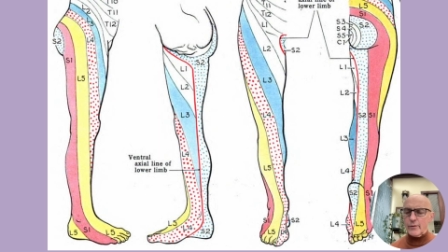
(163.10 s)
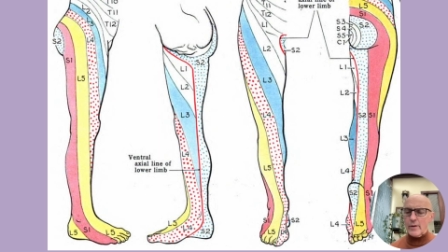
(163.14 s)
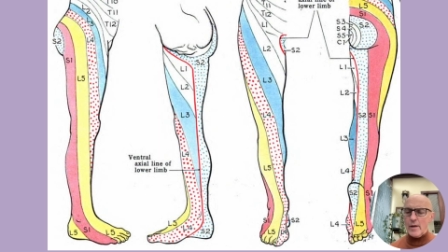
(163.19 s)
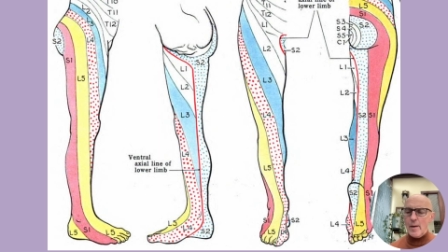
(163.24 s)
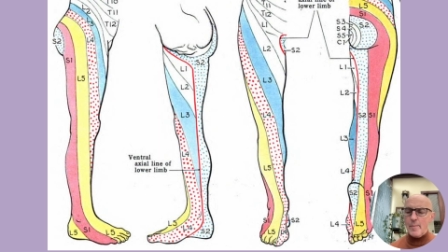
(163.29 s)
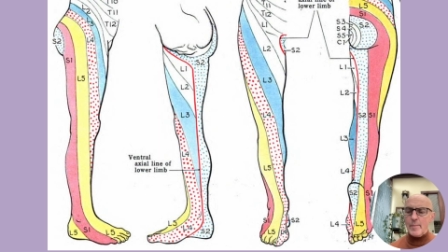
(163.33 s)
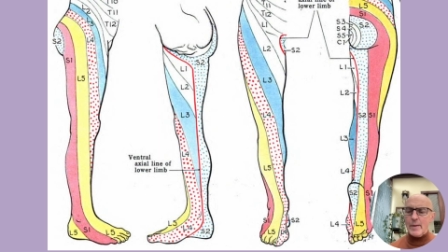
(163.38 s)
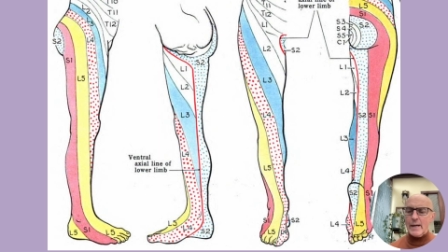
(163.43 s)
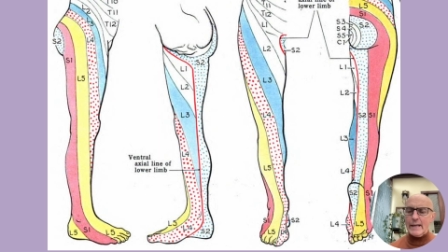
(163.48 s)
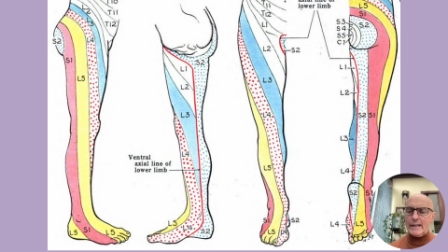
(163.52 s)

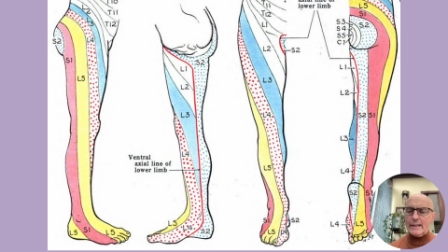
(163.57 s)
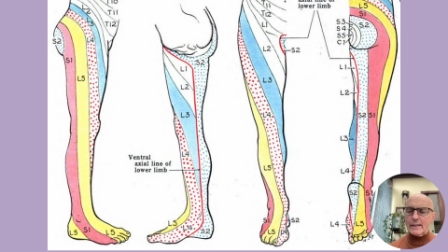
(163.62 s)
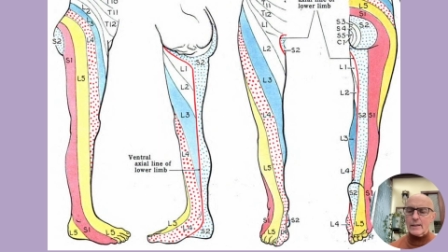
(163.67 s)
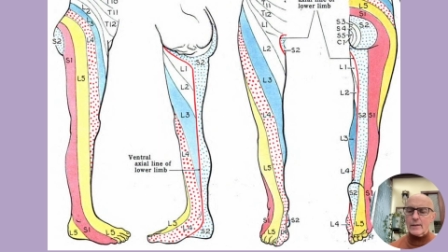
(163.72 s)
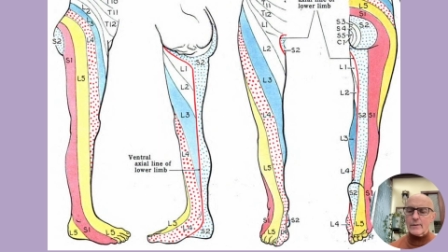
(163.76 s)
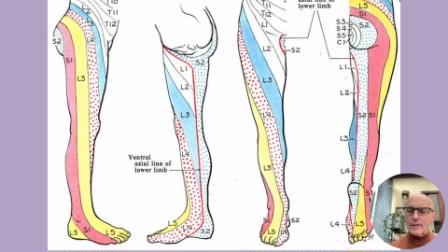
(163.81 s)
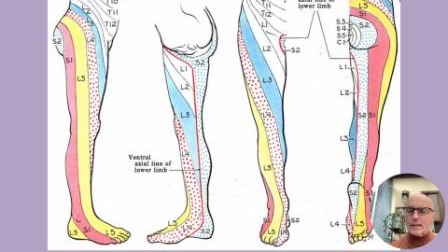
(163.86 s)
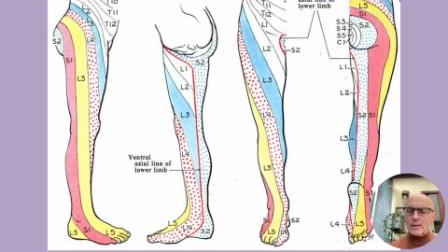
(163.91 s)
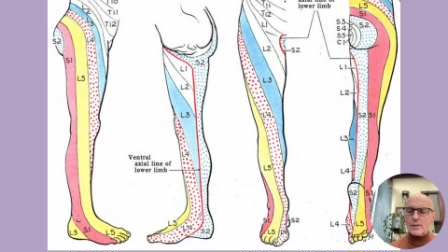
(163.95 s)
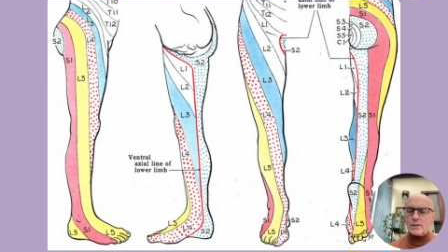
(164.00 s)
their pain,
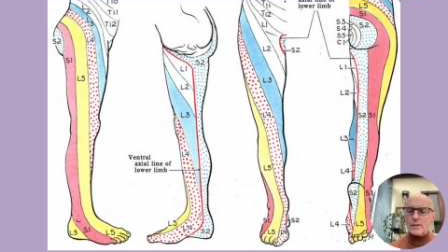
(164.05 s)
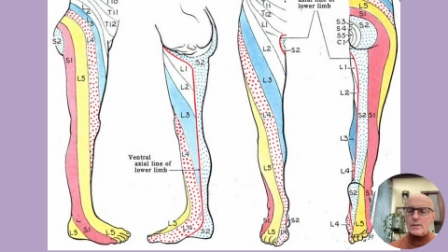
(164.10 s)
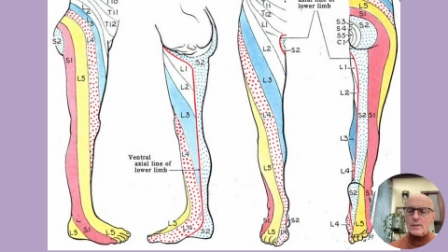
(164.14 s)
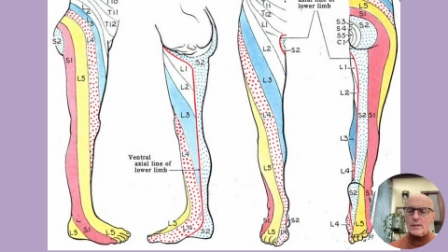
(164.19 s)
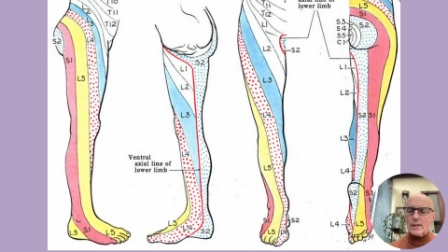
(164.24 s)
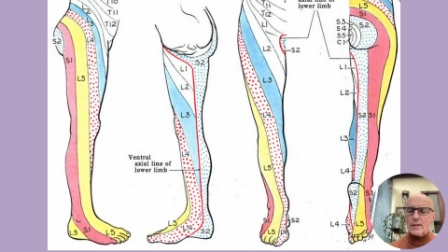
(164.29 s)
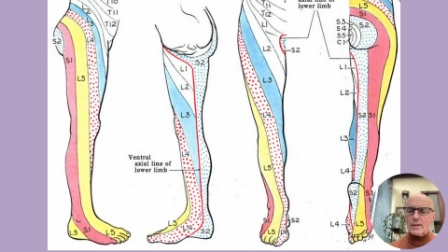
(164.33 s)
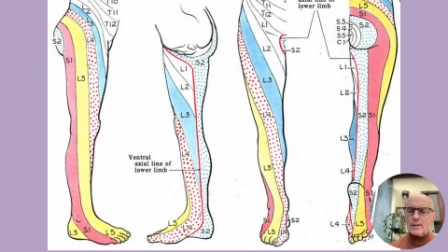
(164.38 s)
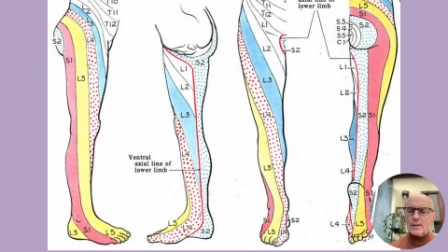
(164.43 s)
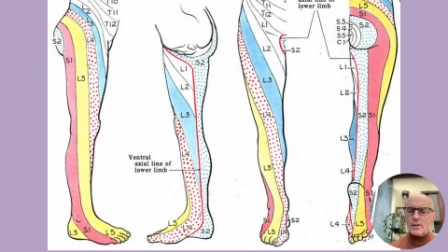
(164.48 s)
and that's,
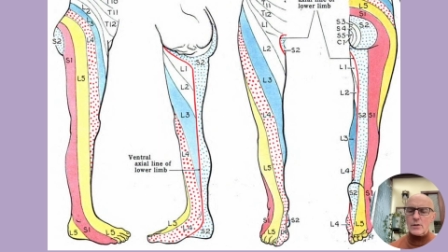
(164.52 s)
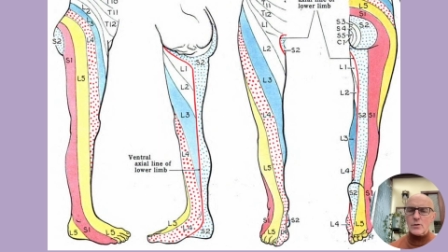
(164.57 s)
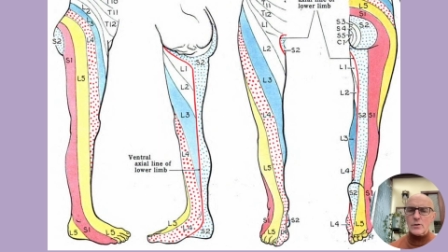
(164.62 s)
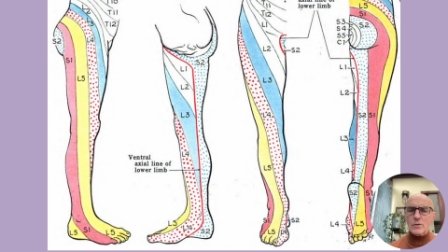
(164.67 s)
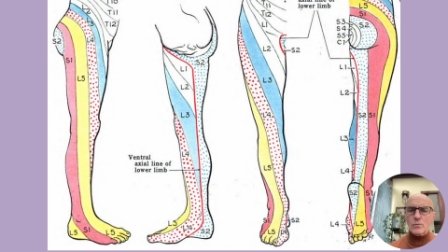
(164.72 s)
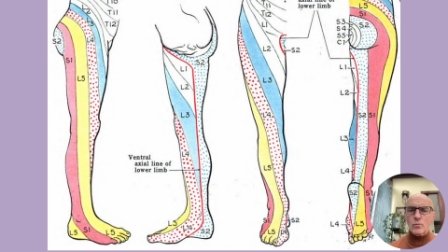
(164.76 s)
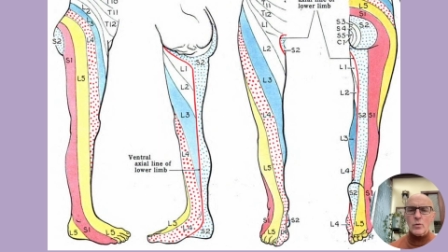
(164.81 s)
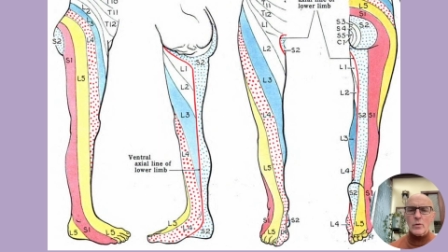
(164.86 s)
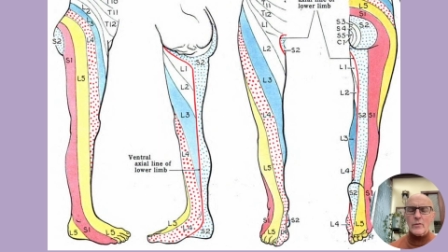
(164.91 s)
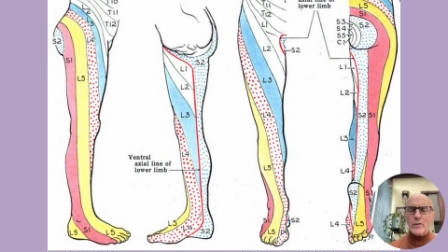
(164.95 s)
that, that's
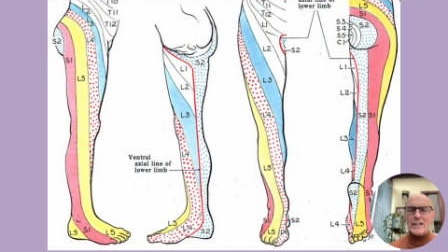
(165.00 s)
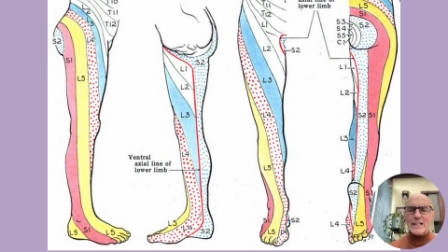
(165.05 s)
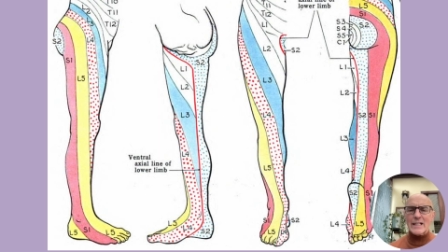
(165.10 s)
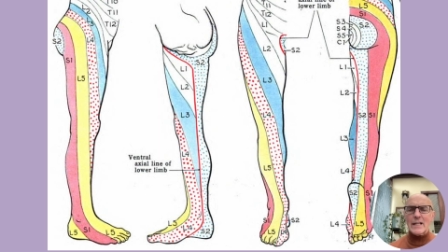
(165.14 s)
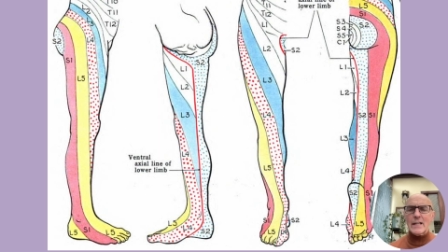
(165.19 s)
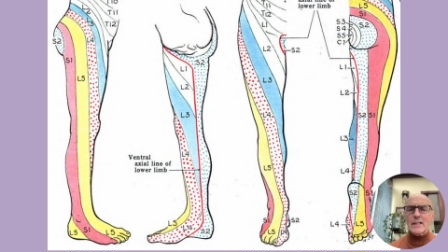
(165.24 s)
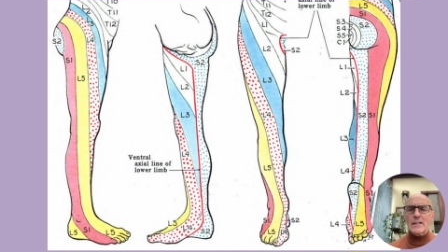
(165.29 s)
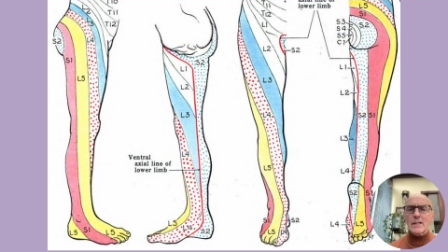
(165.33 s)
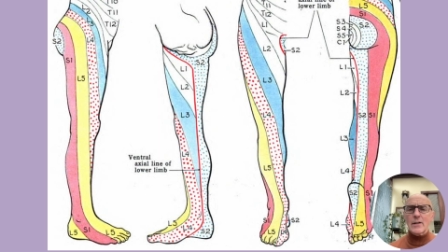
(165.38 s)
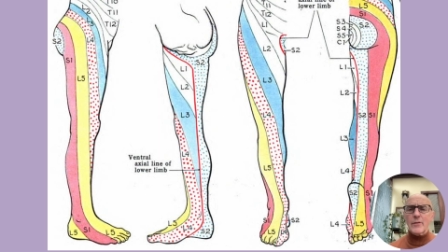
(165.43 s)
one of the
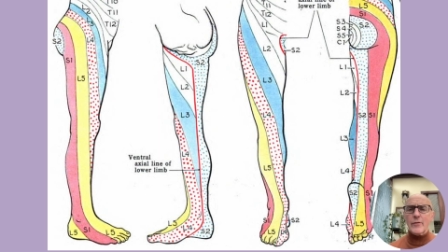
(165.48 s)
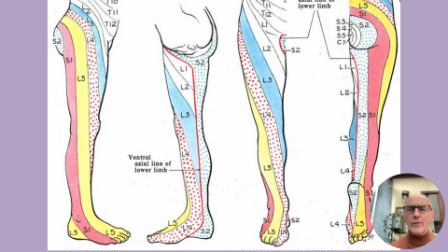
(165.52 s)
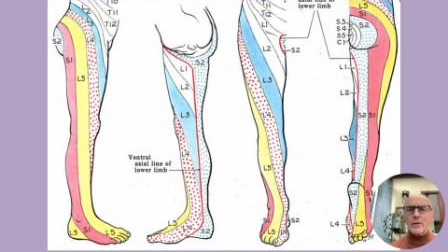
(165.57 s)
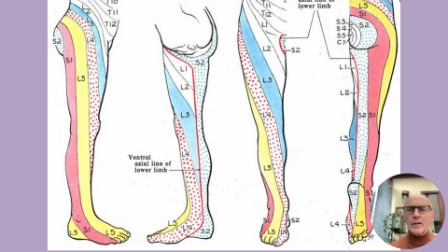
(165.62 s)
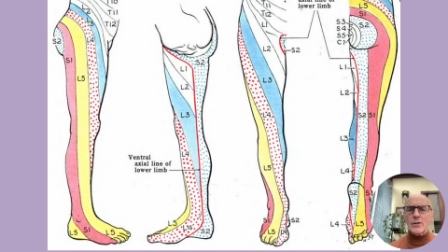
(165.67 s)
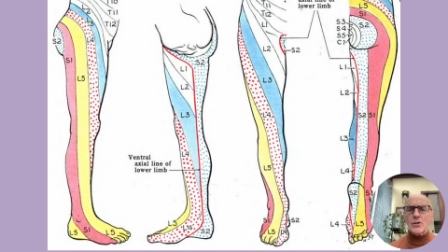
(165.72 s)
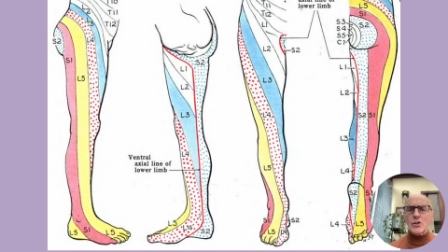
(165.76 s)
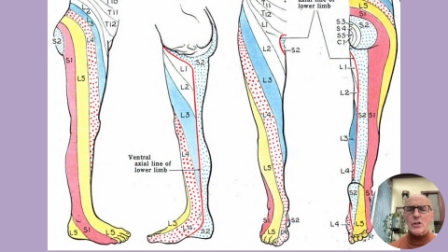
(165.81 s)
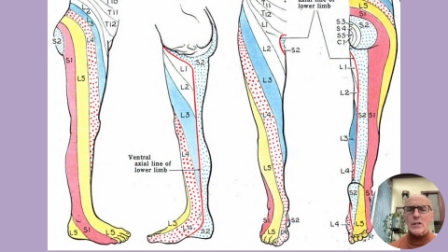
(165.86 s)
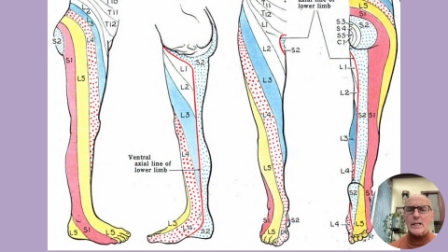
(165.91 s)
key
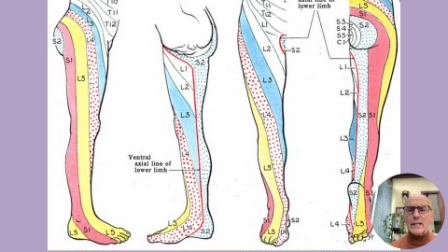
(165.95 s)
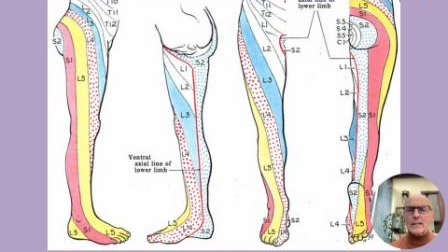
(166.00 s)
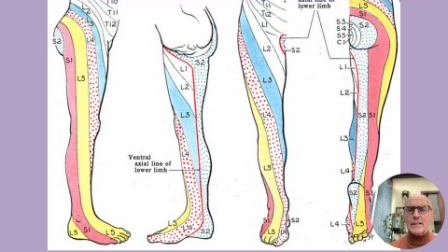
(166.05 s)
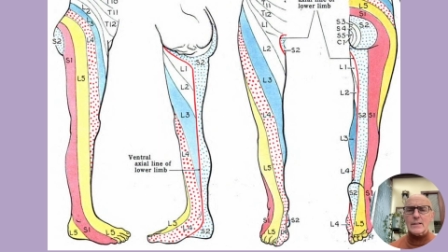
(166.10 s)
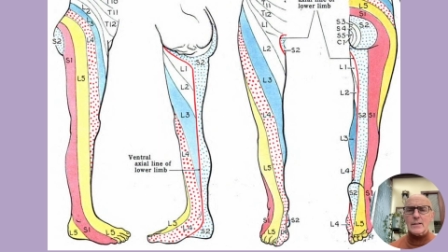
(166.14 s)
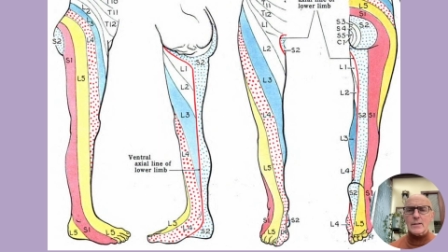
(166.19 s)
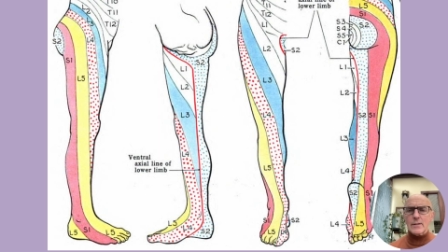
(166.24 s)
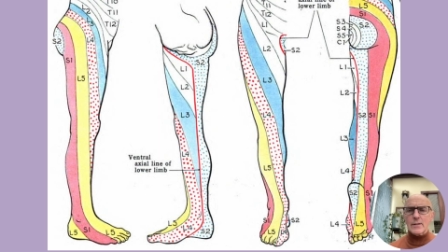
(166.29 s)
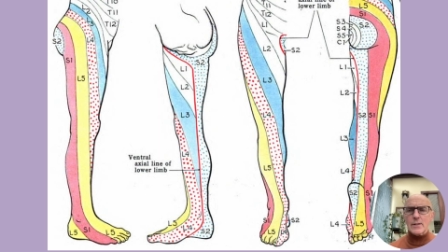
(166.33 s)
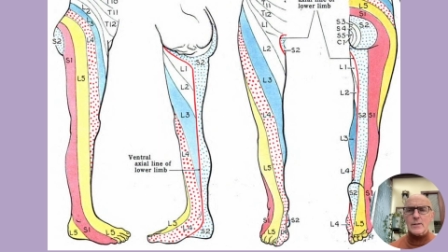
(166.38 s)

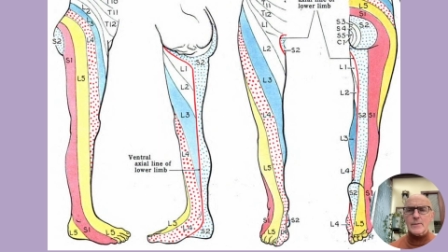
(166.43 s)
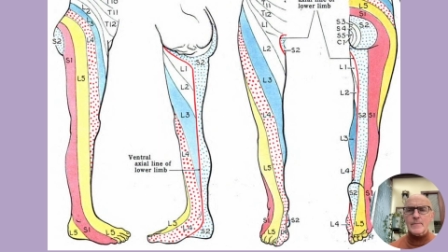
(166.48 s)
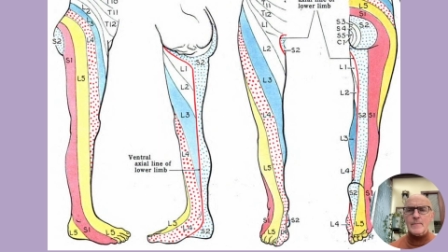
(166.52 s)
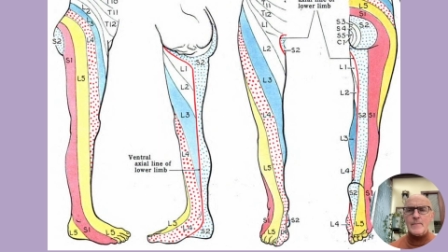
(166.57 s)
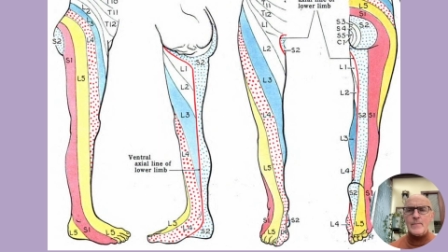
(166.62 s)
differentiators.